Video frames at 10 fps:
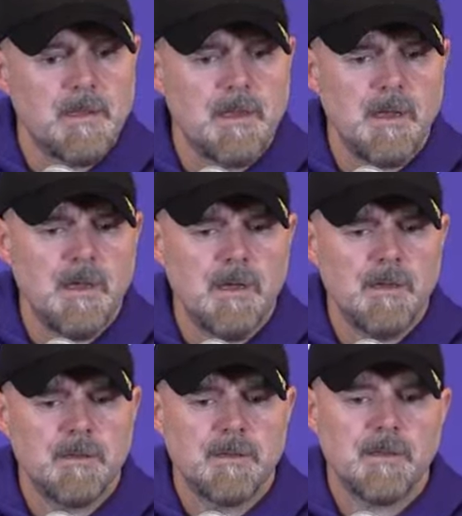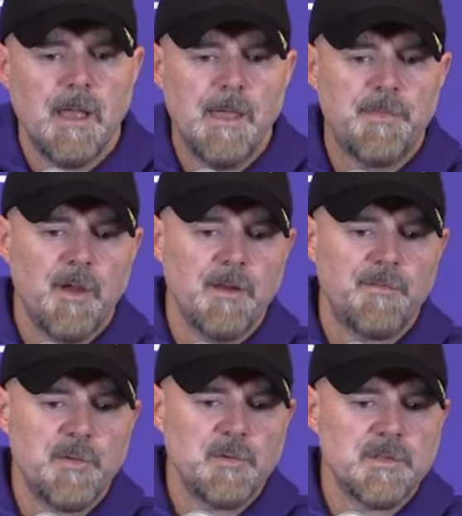Yeah, I thought
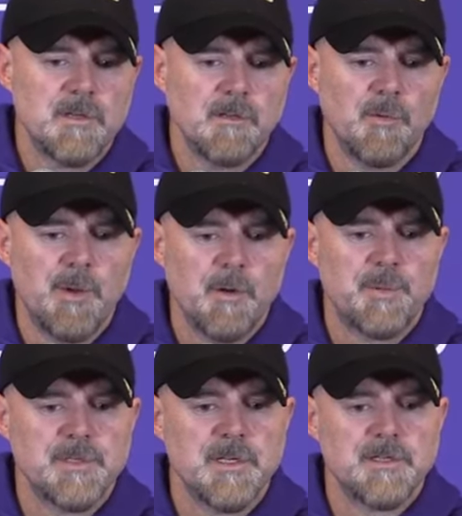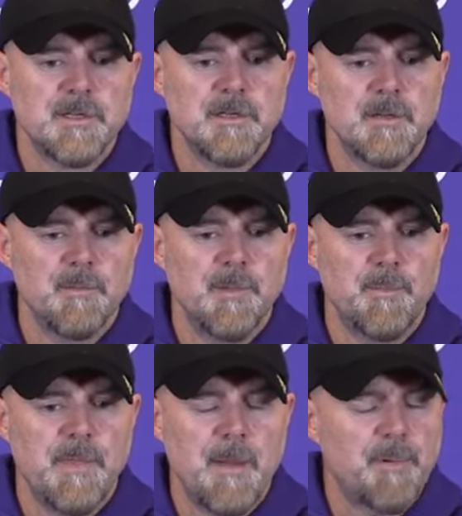if he was in a little better
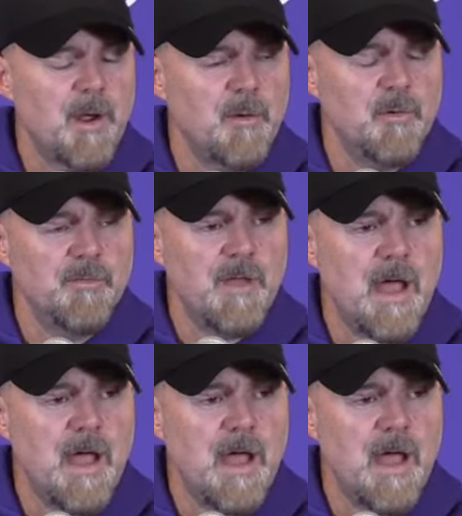position, that probably wouldn't have